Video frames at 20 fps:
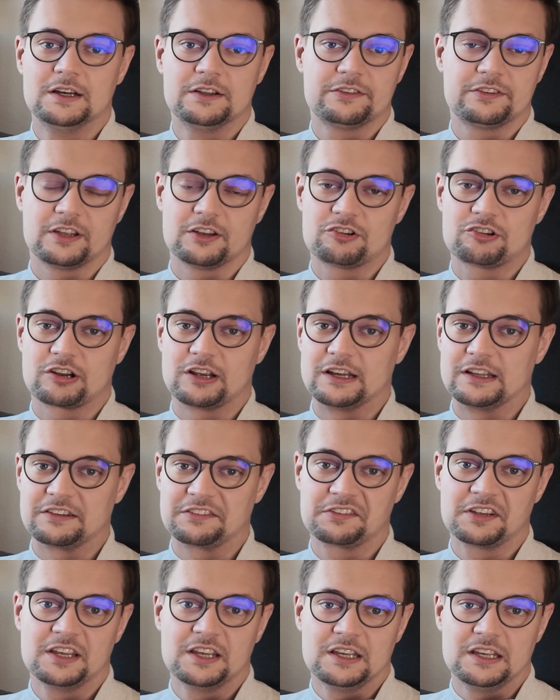such
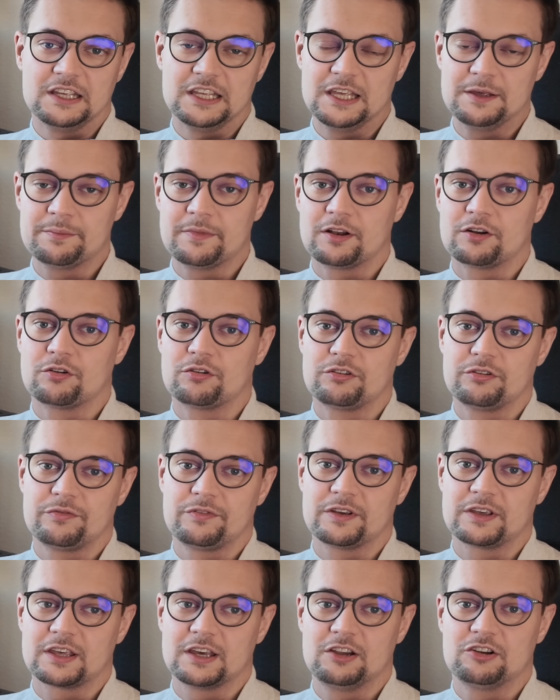as email
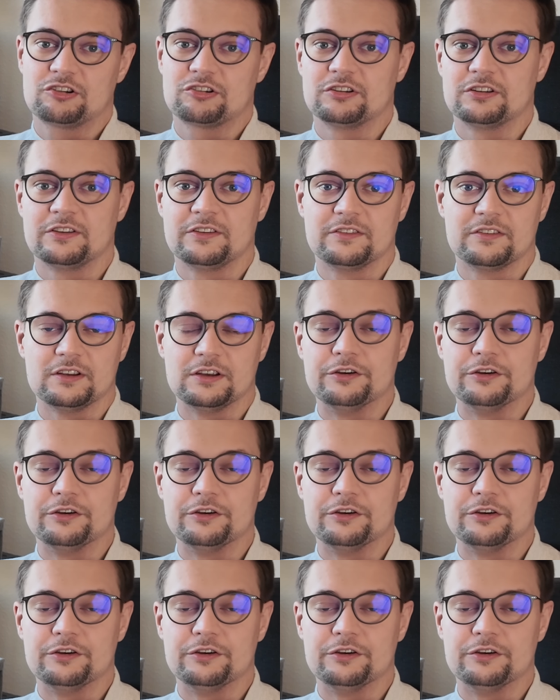notifications